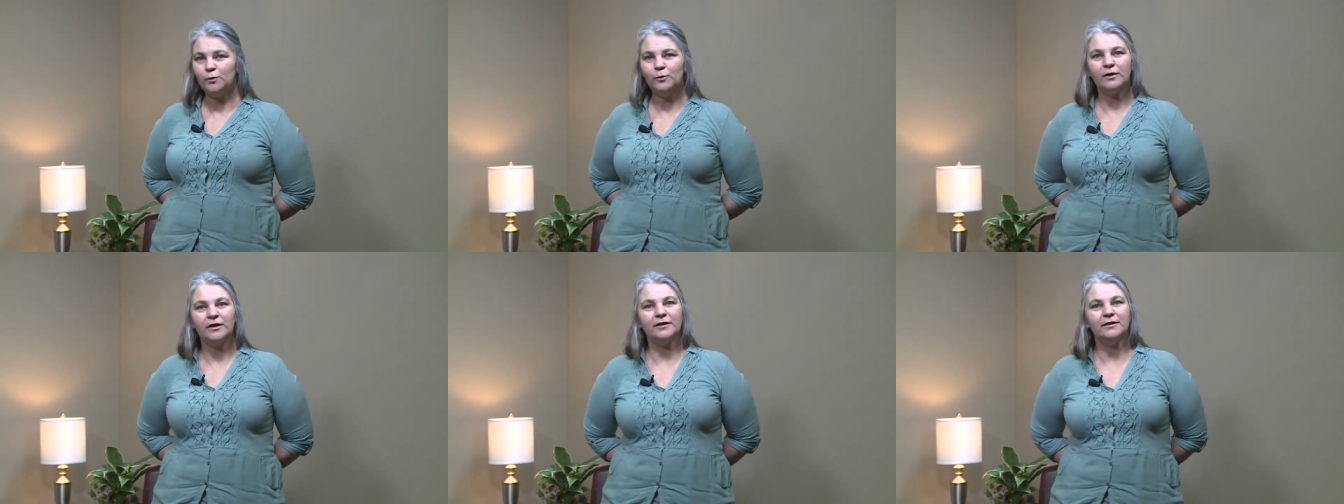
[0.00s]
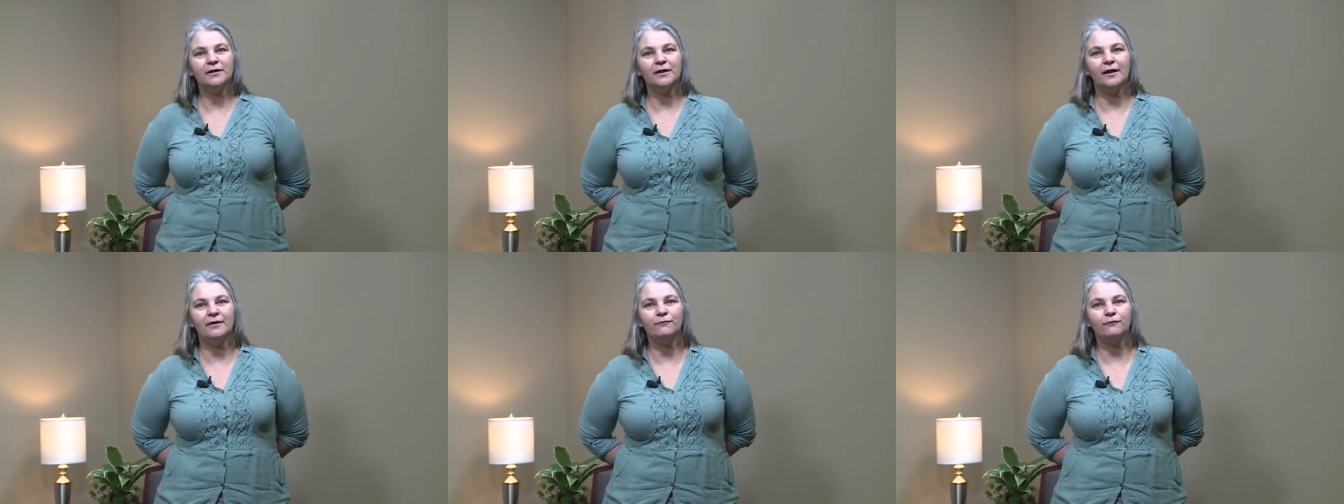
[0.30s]

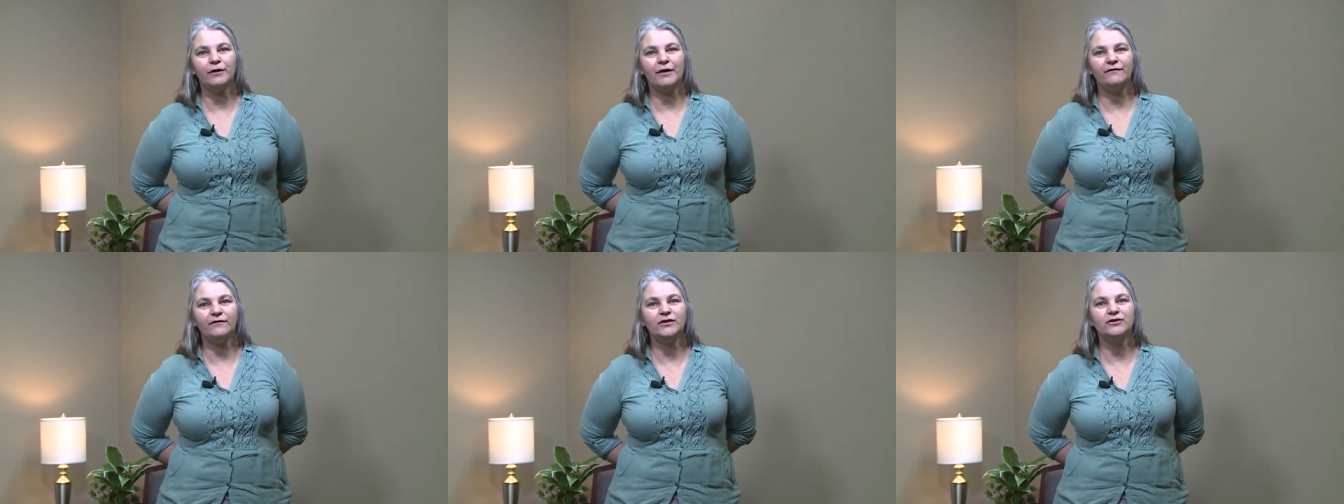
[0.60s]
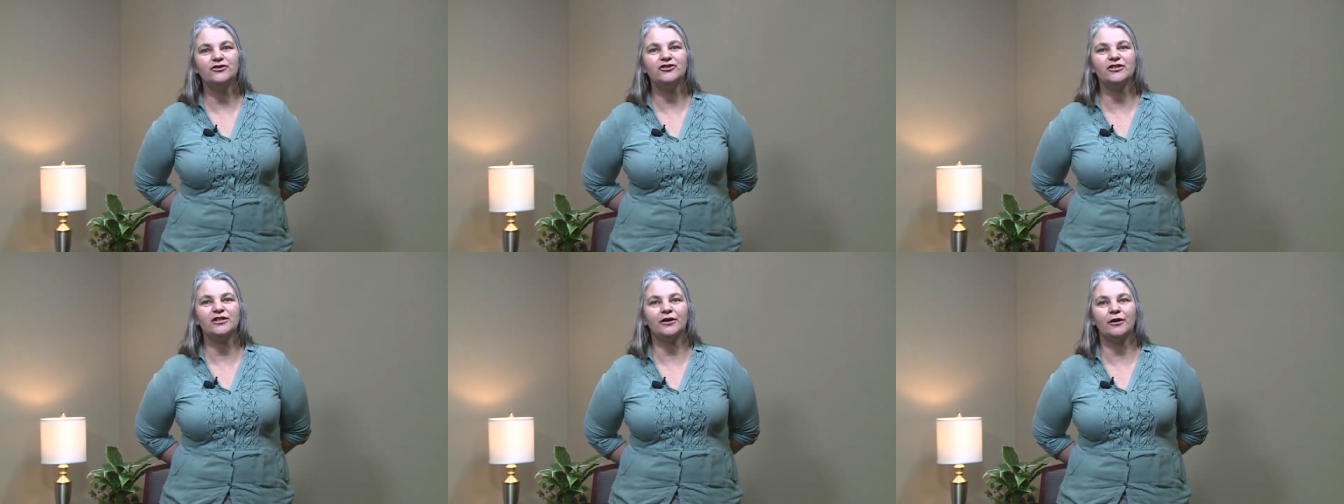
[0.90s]
Wildlife
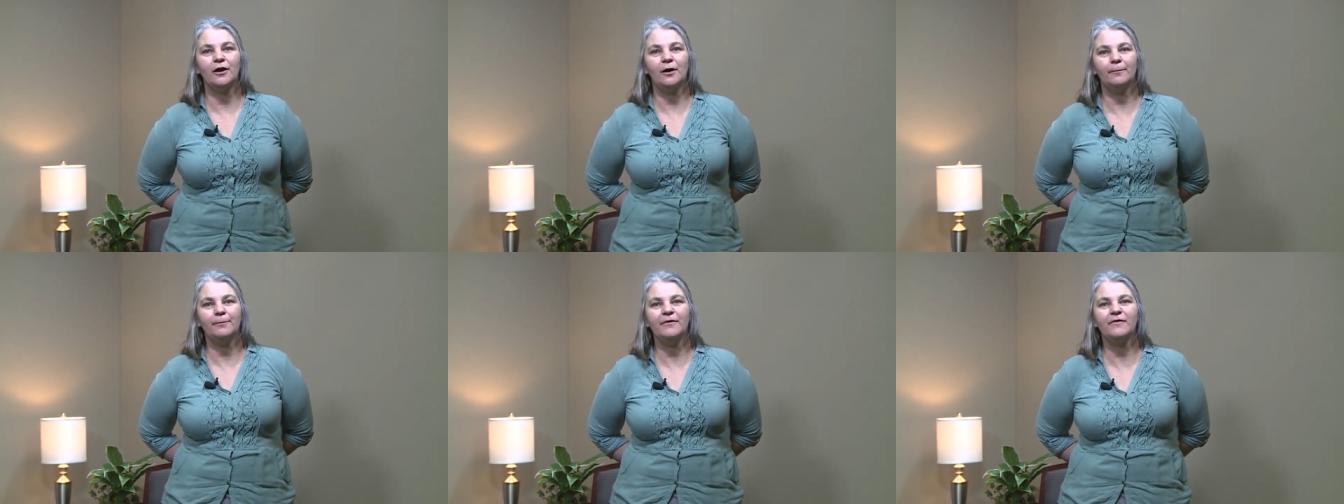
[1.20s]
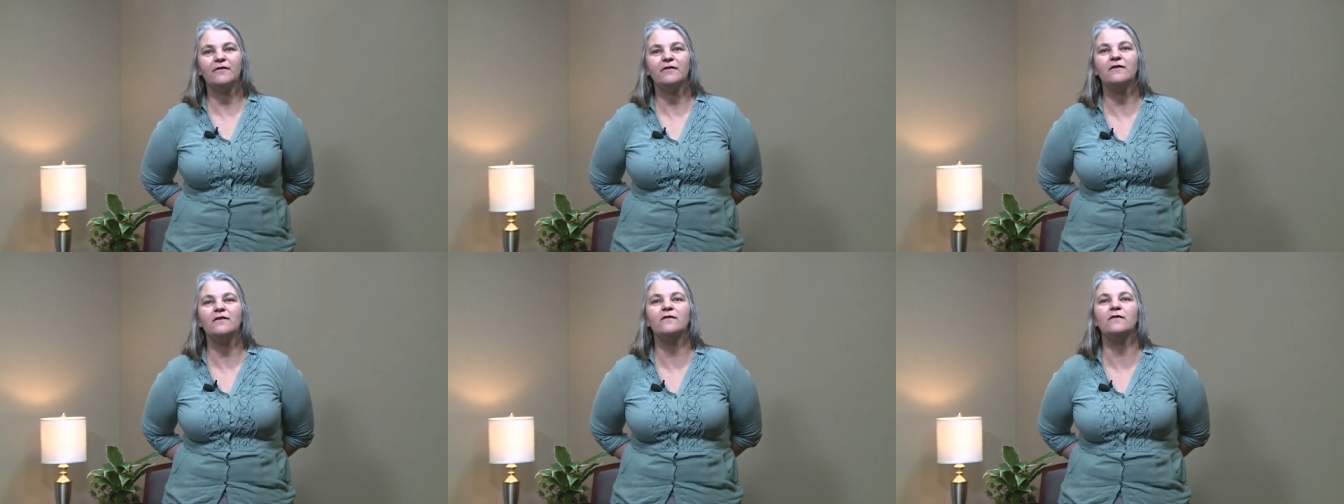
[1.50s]
Refuge
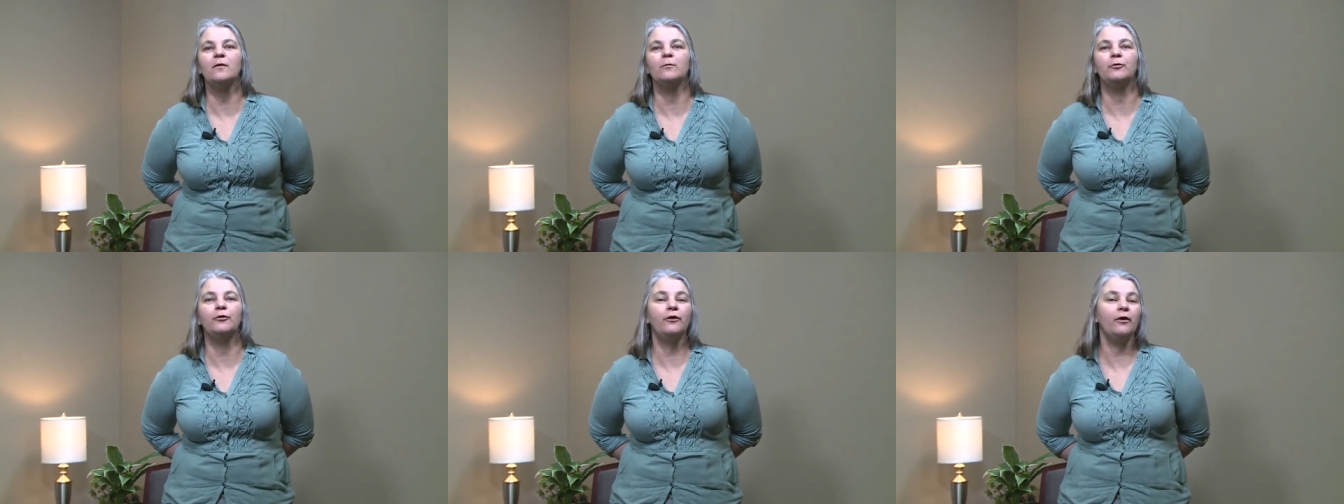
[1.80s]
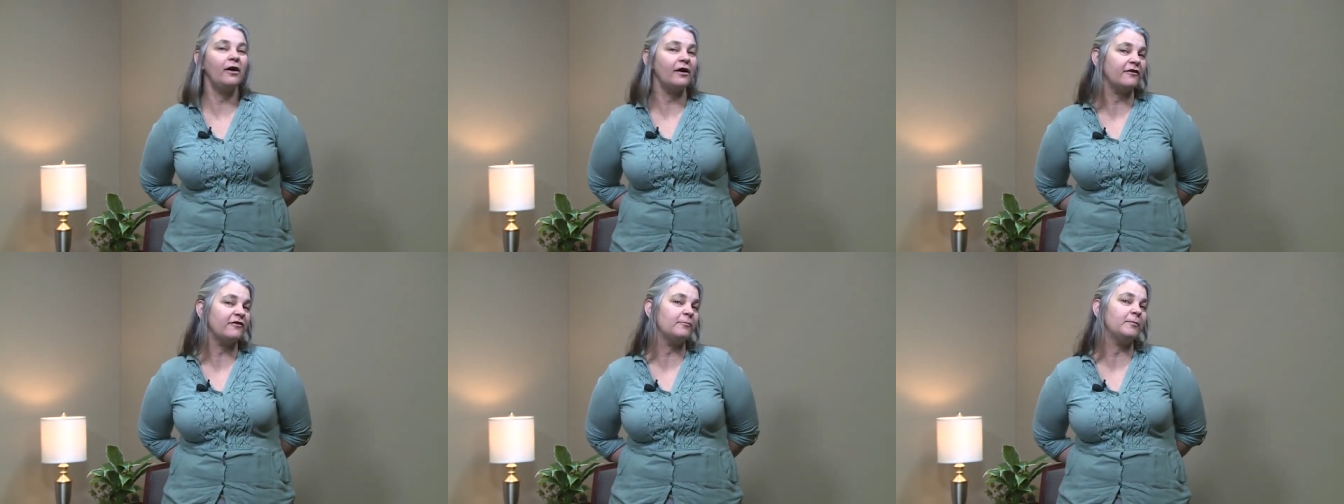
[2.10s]
encompasses
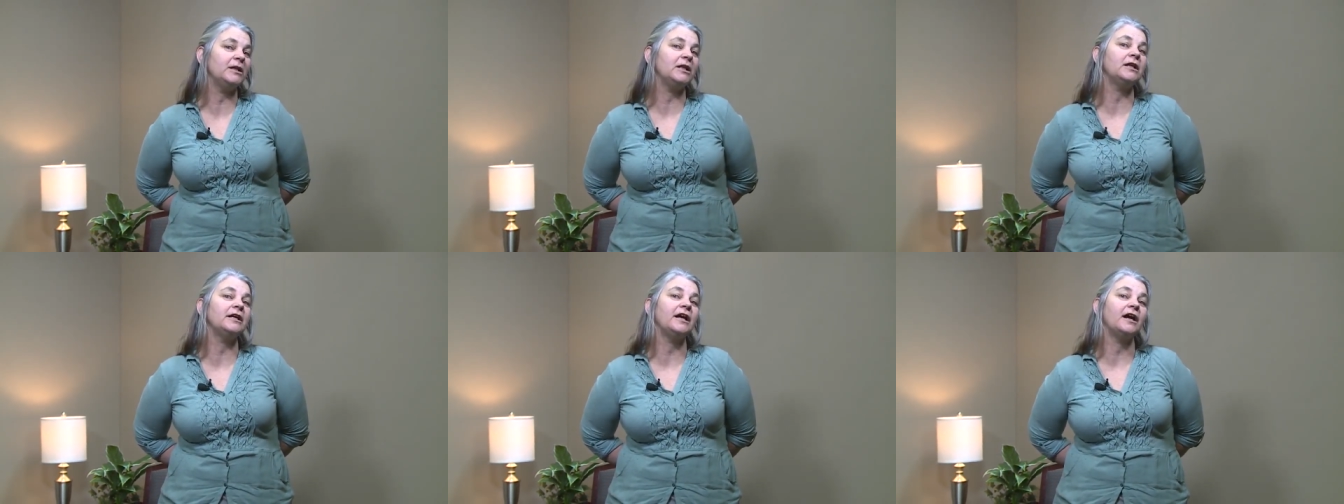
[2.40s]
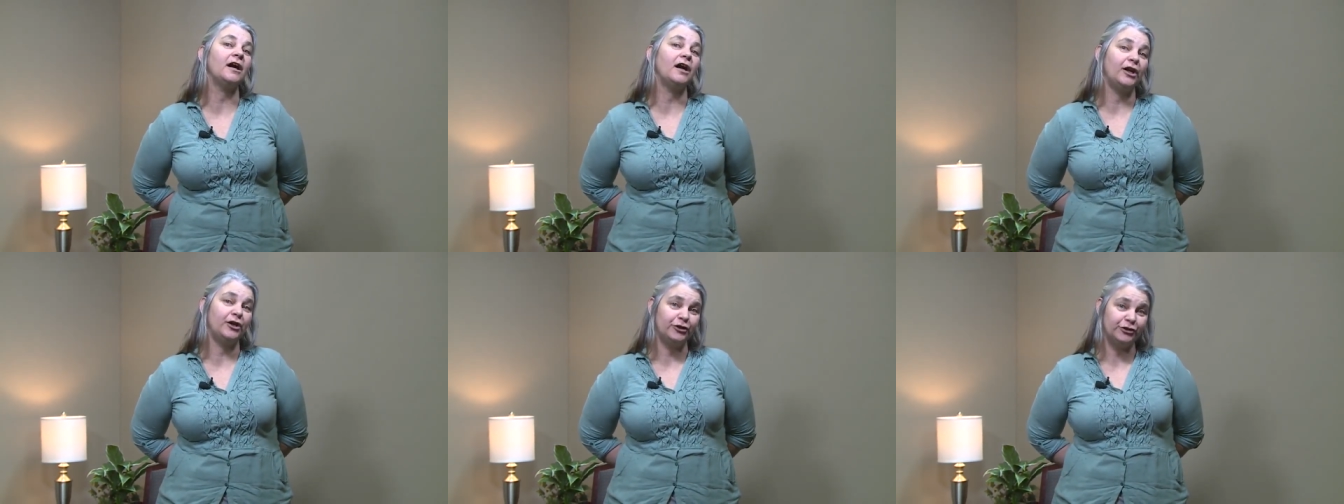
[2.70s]
approximately
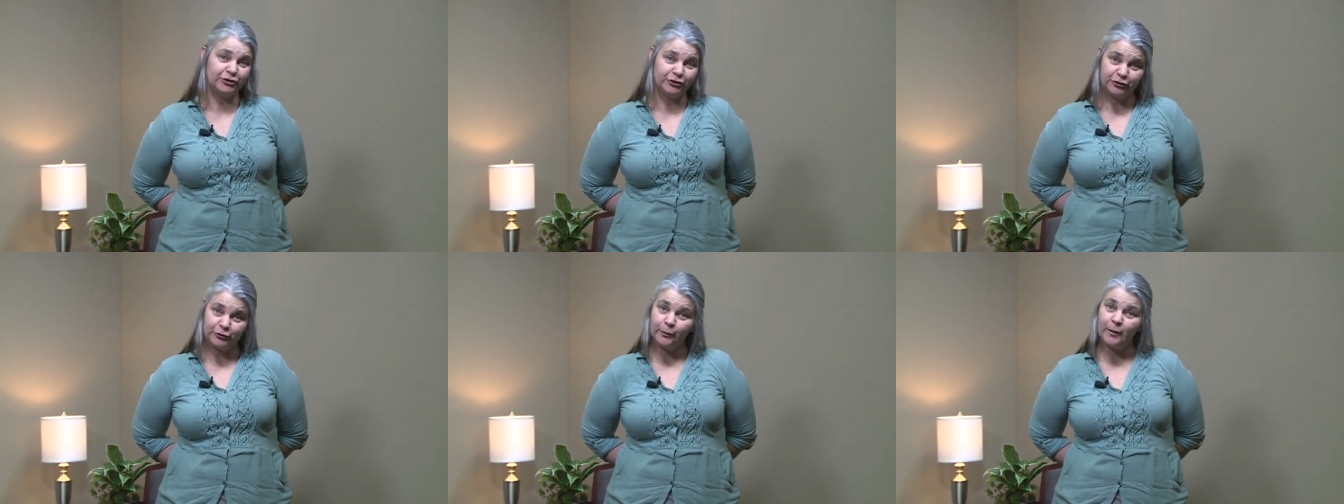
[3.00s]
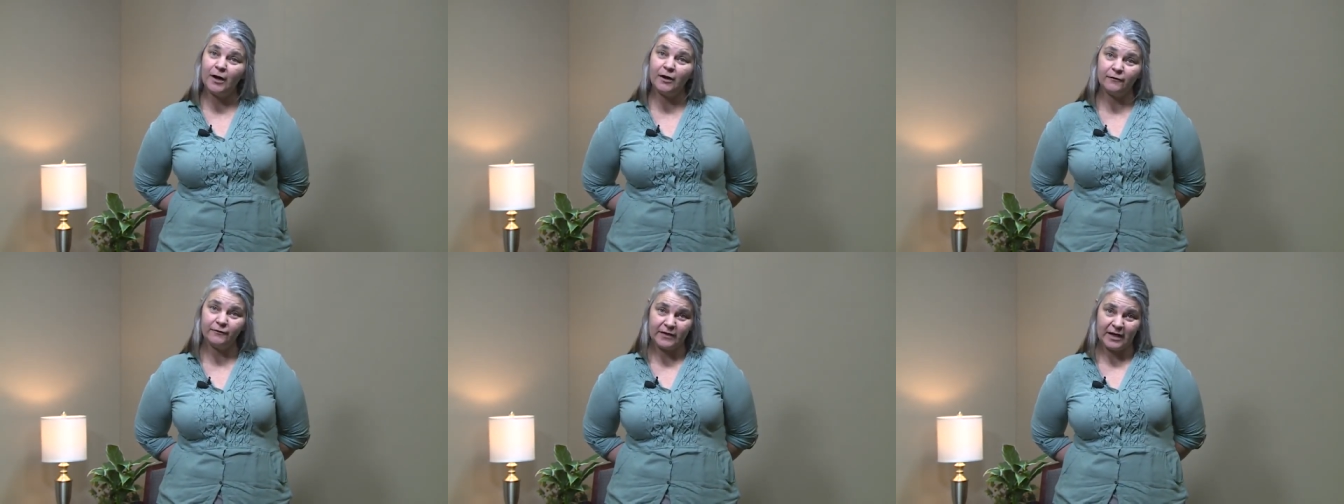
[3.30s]

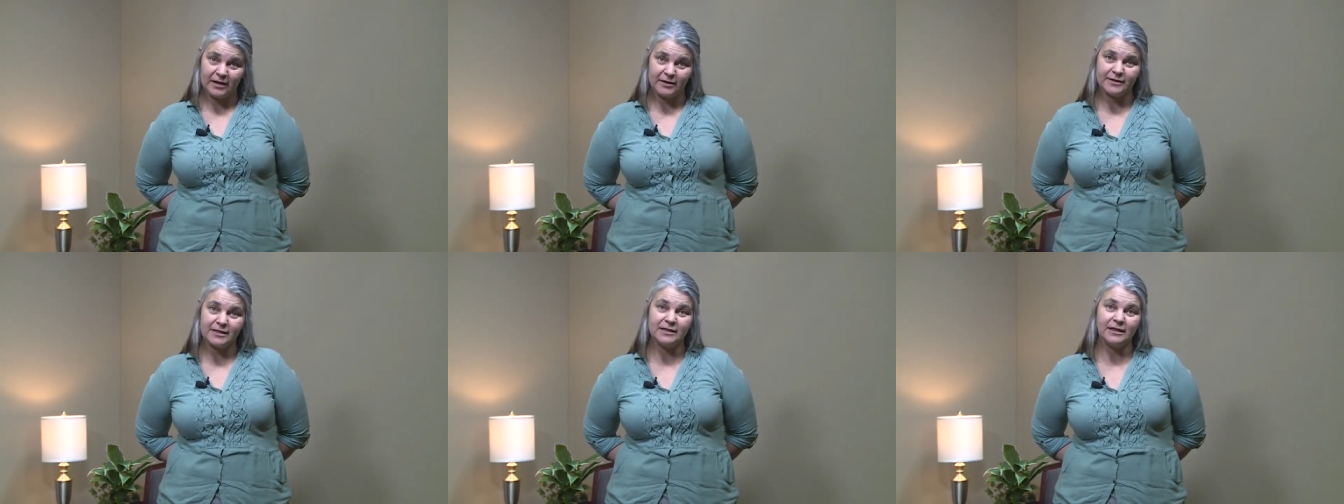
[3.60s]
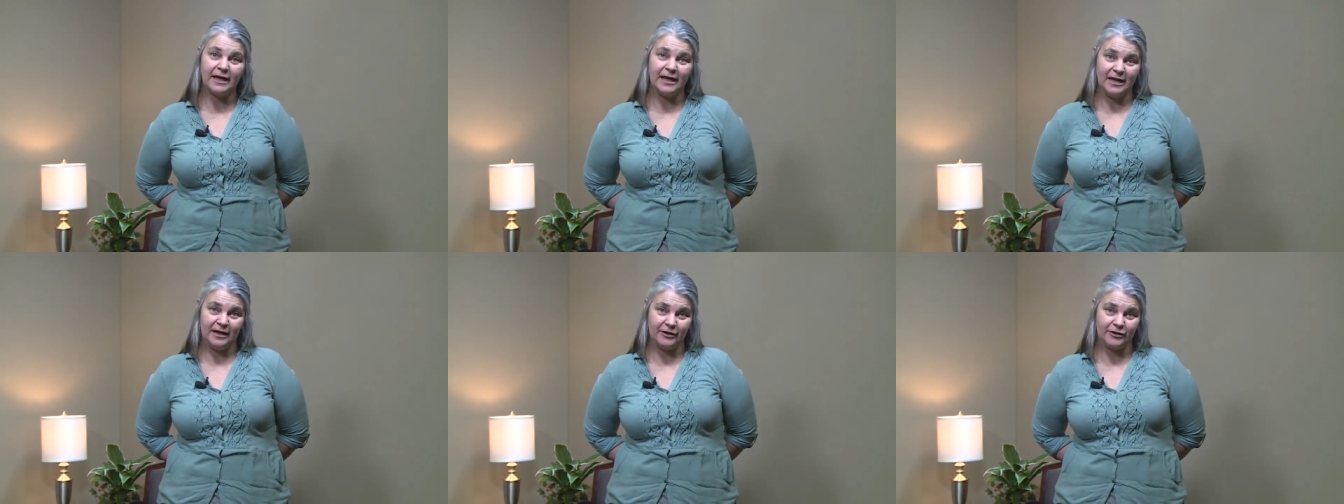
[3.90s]
112,000
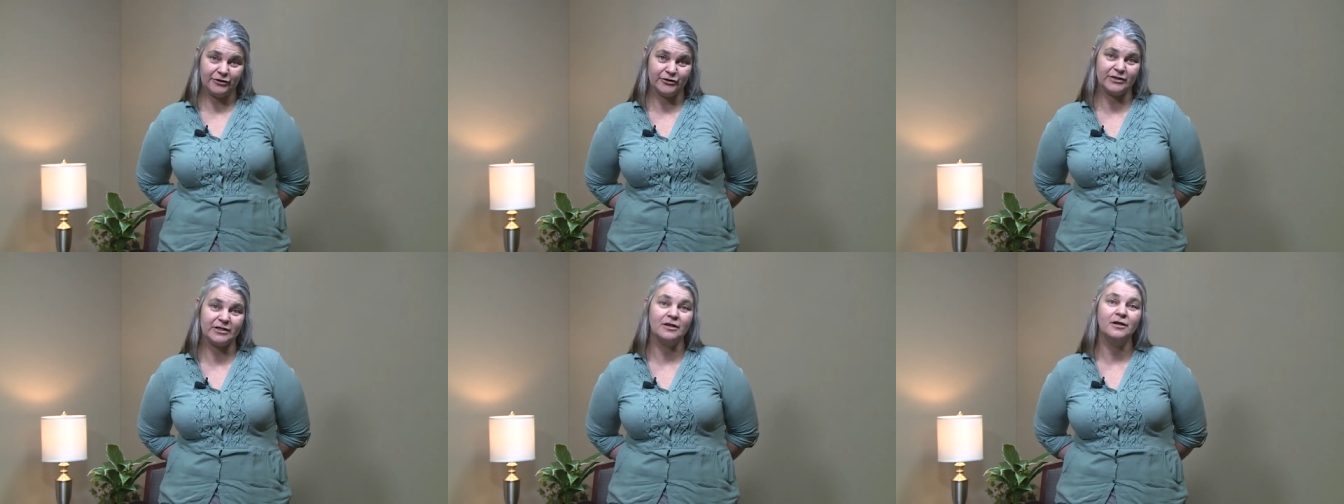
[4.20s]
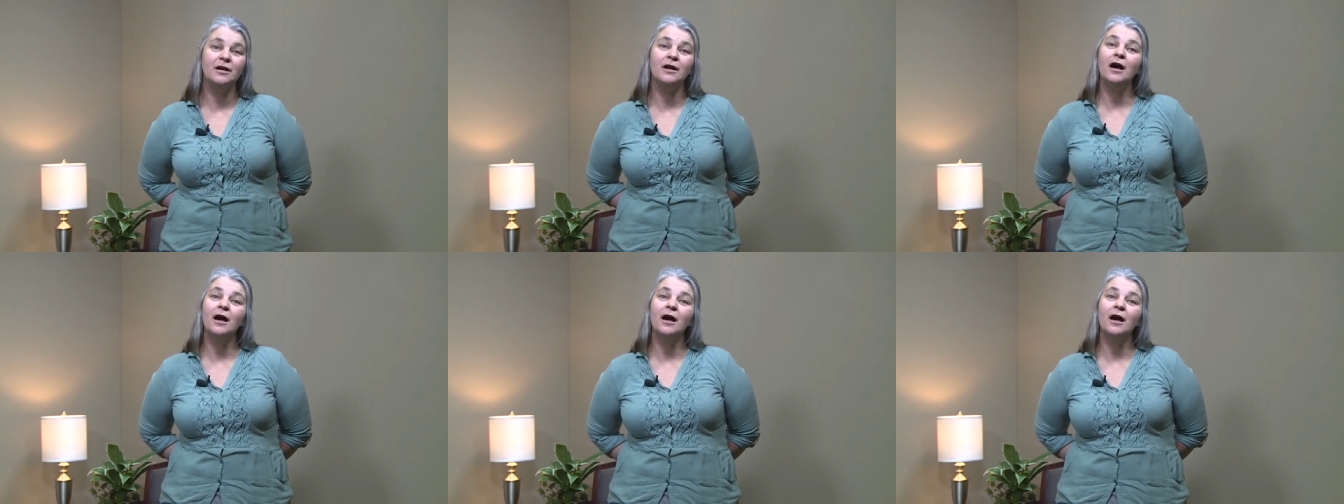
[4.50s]
acres.